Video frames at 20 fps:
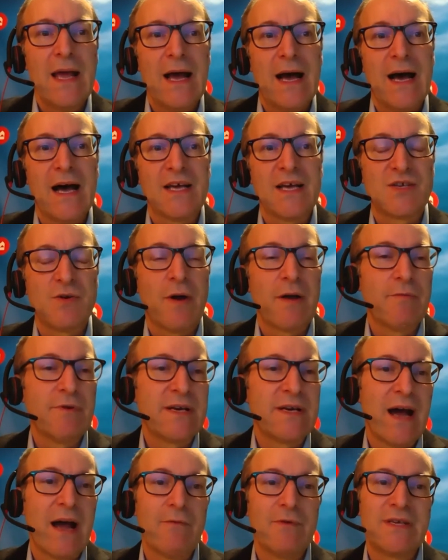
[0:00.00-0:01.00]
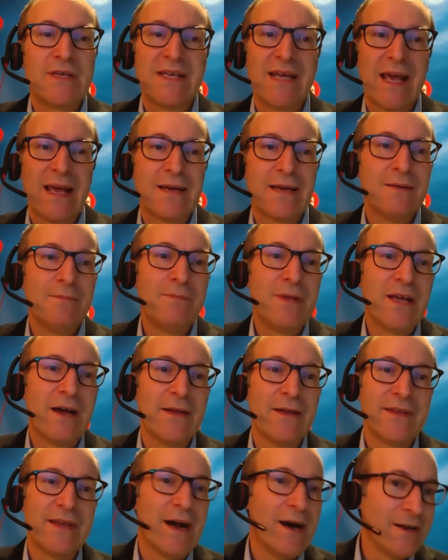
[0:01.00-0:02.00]
So I would tend to be
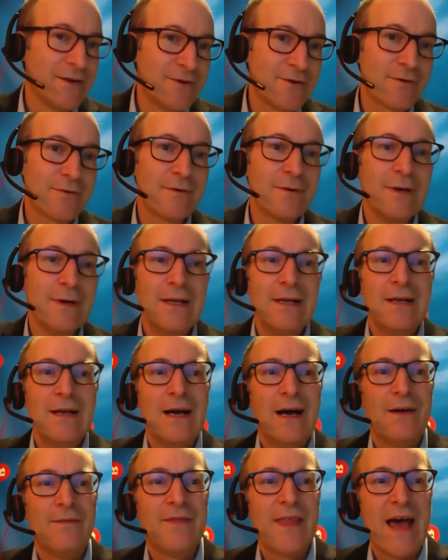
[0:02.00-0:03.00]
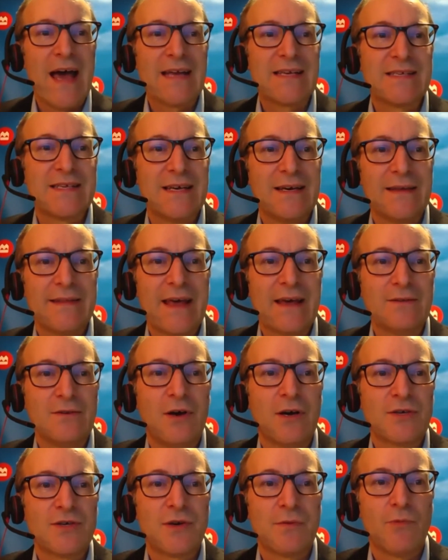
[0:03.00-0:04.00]
on the under of that
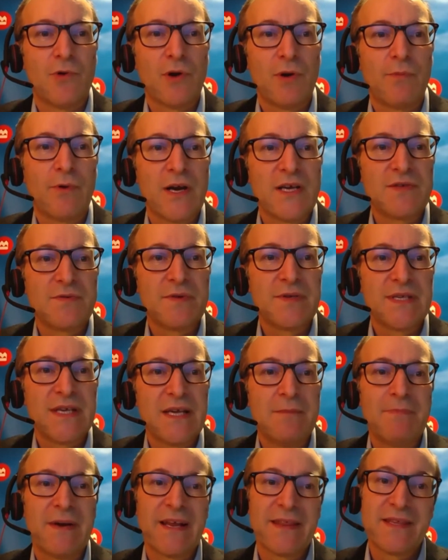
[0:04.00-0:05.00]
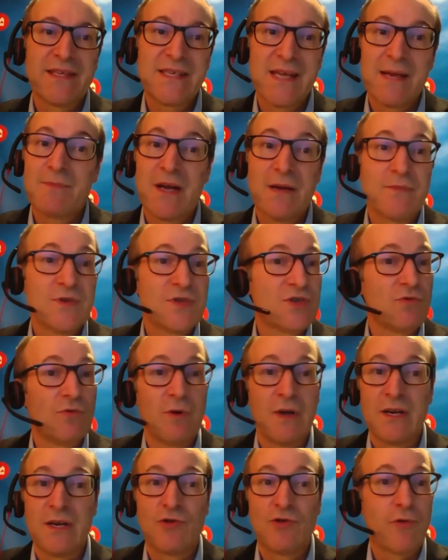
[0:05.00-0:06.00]
long-term oil price we've seen. But at the same time, there's
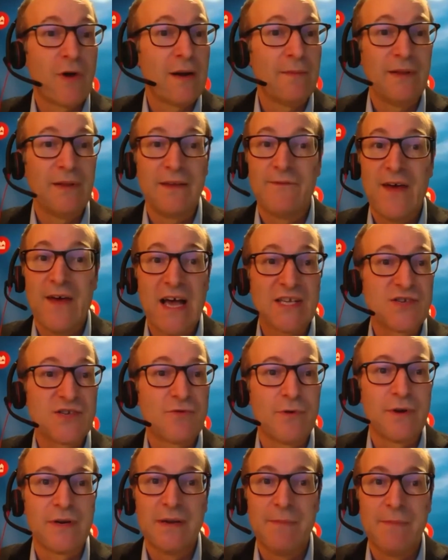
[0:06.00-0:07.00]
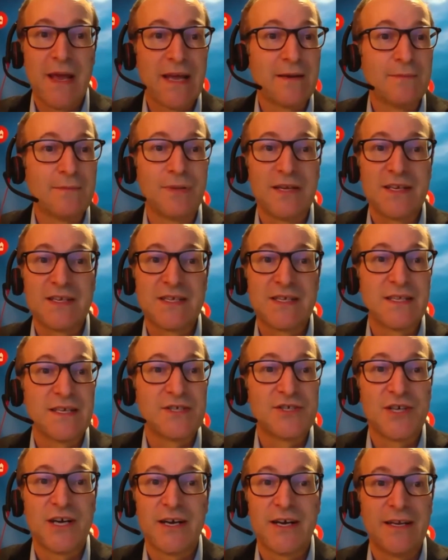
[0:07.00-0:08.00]
incredibly fast-growing demand in places like
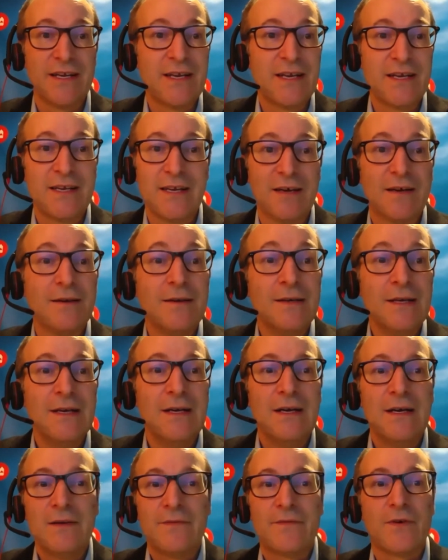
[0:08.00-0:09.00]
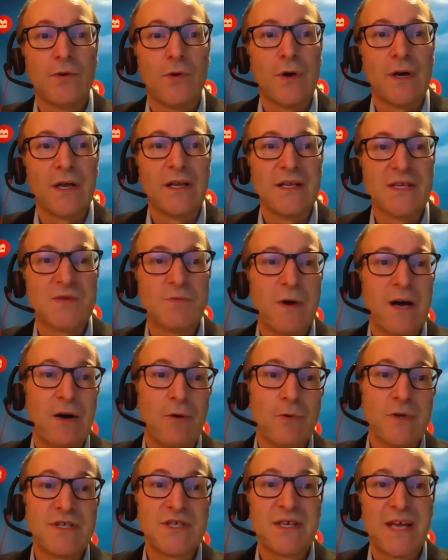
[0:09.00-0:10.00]
China and India for oil as well,
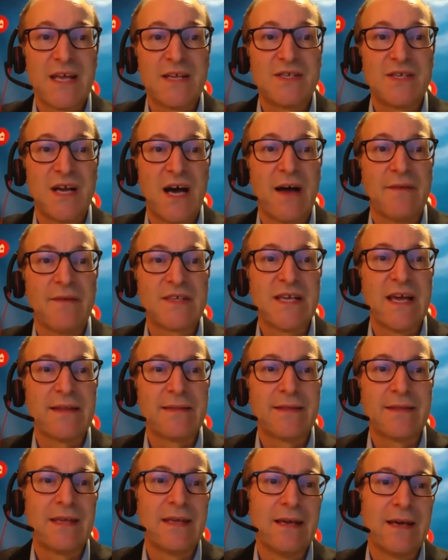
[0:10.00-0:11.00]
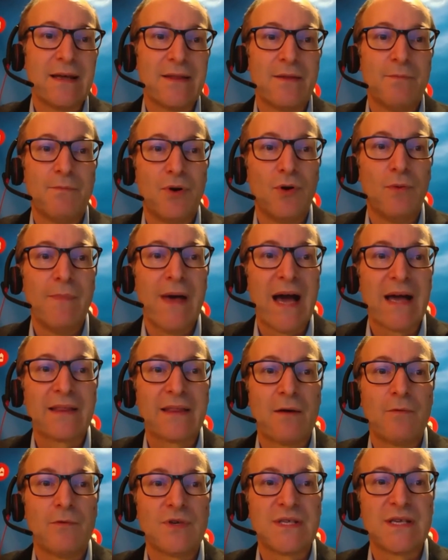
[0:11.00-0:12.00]
which tends to offset the pullback
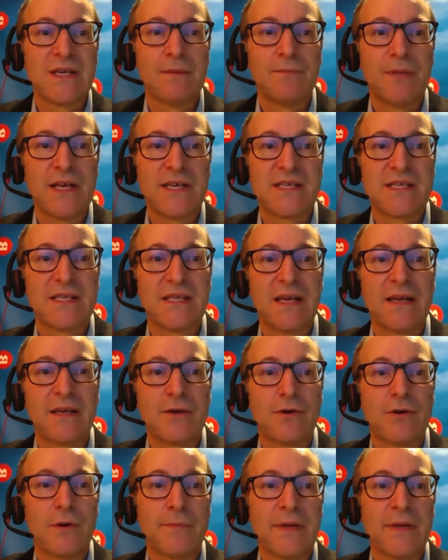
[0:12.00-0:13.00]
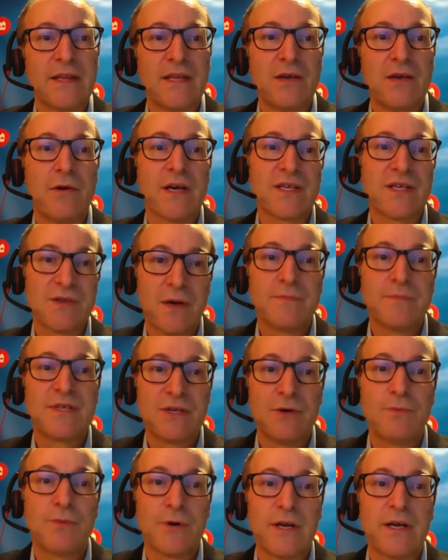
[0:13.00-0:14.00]
that we'll see in places like Europe and the U.S. So I'm
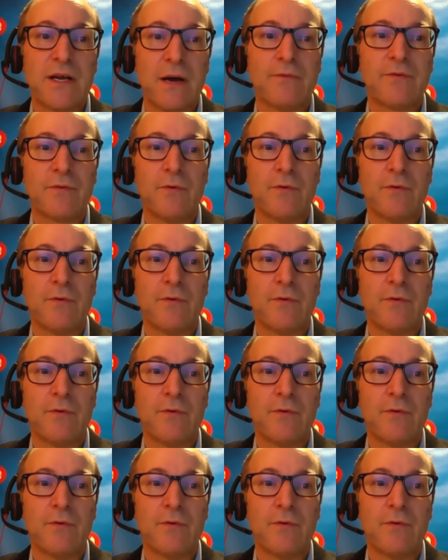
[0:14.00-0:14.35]
still pretty comfortable with